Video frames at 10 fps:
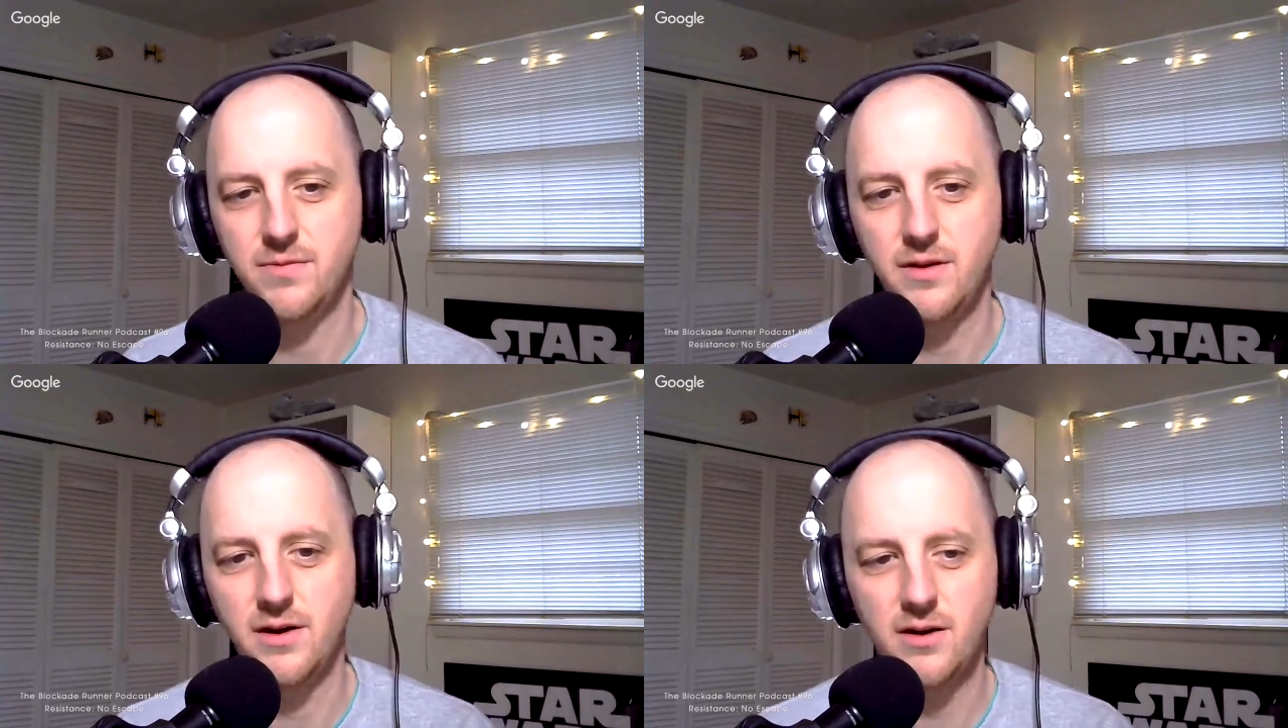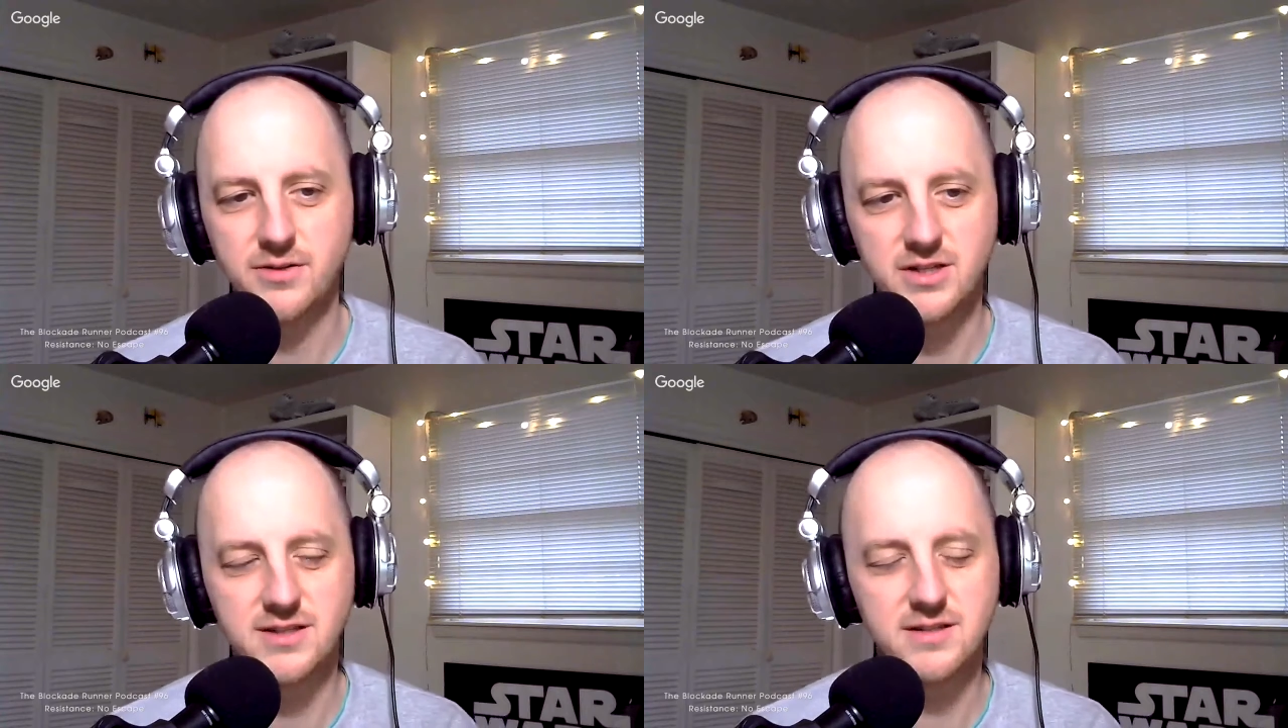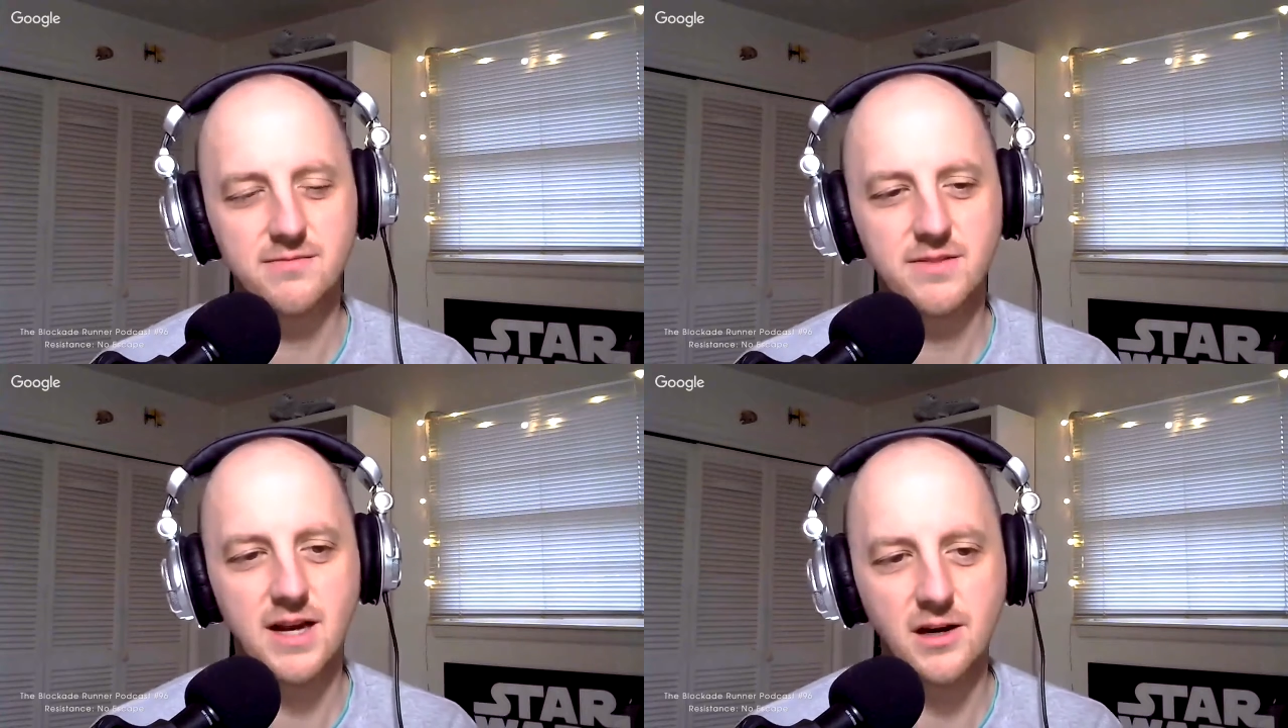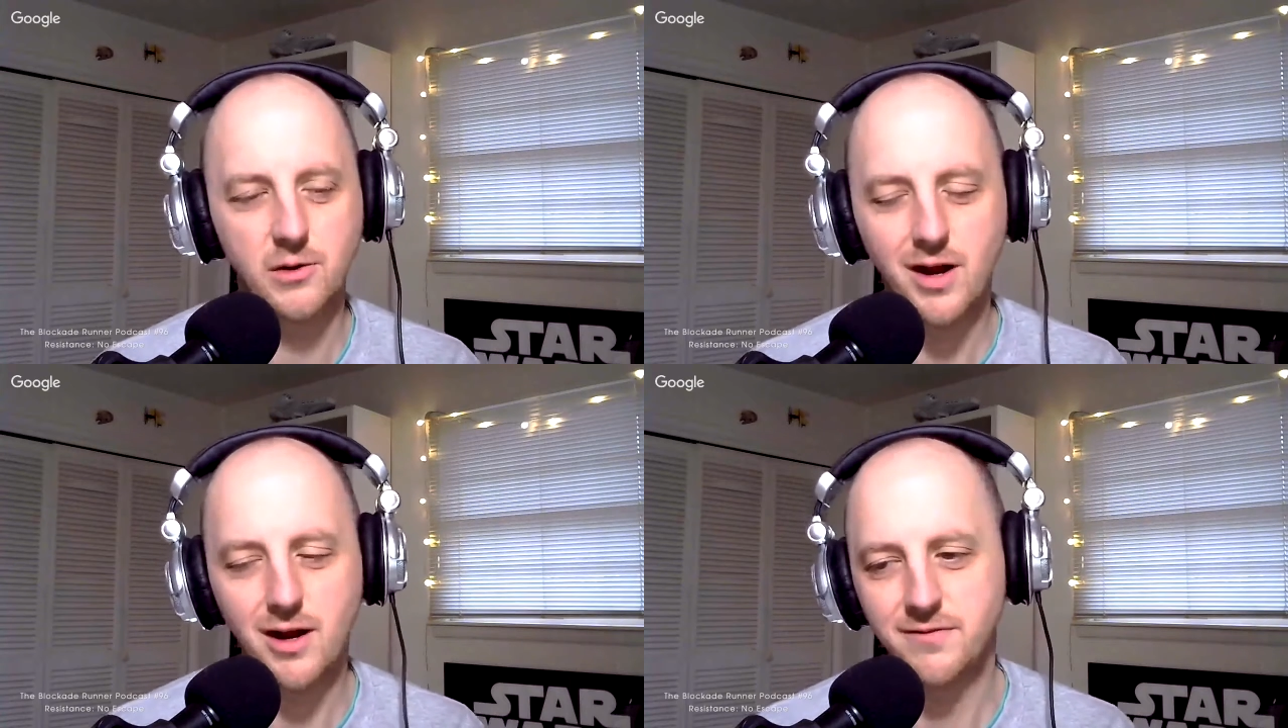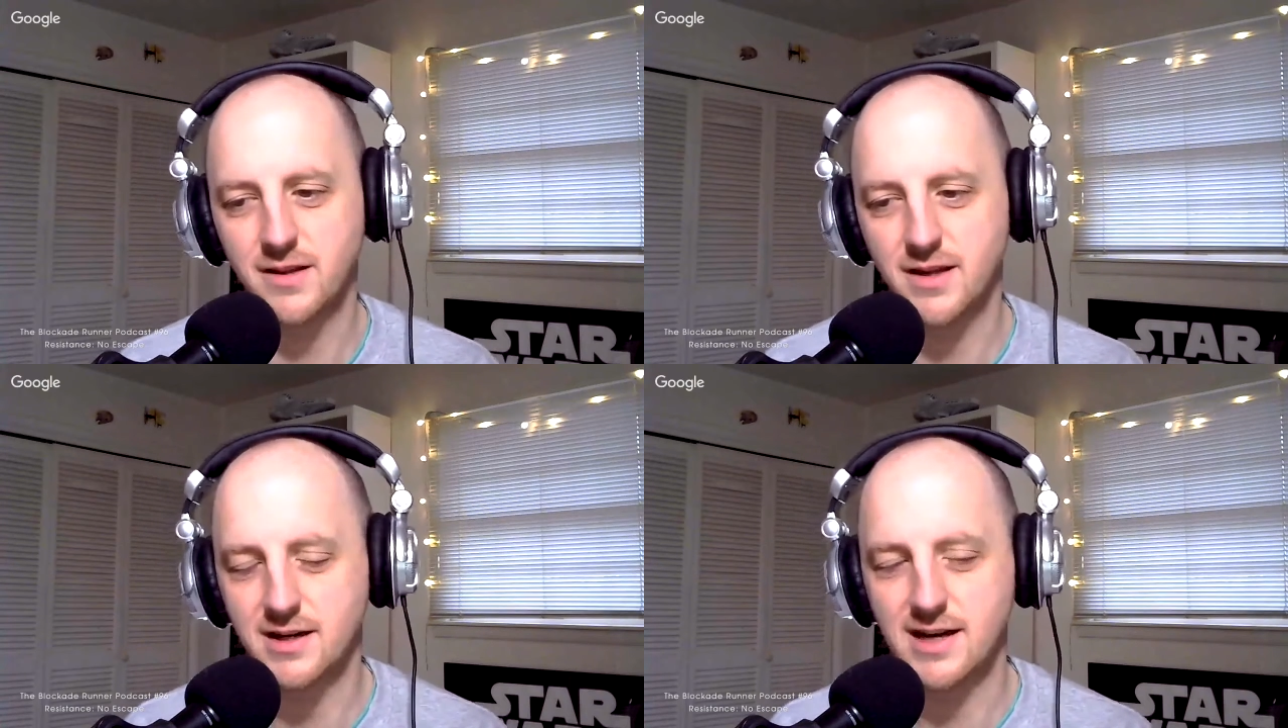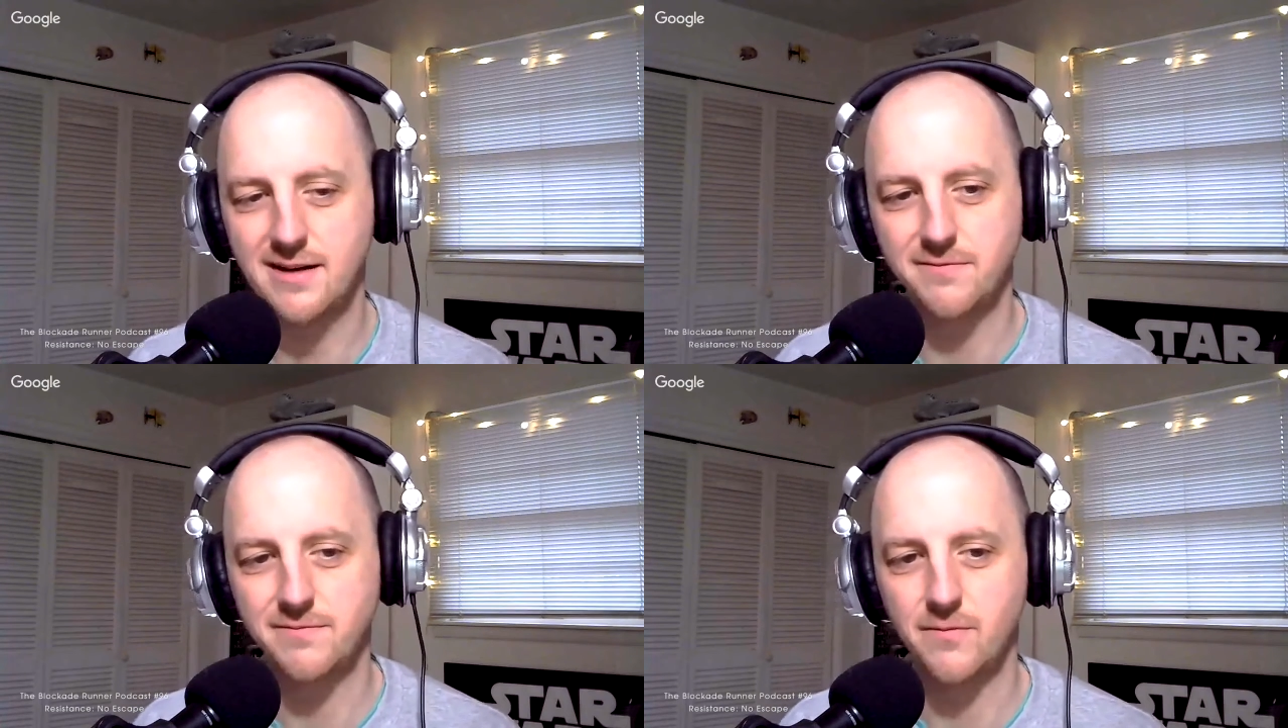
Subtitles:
they're all just kind of gruff and like not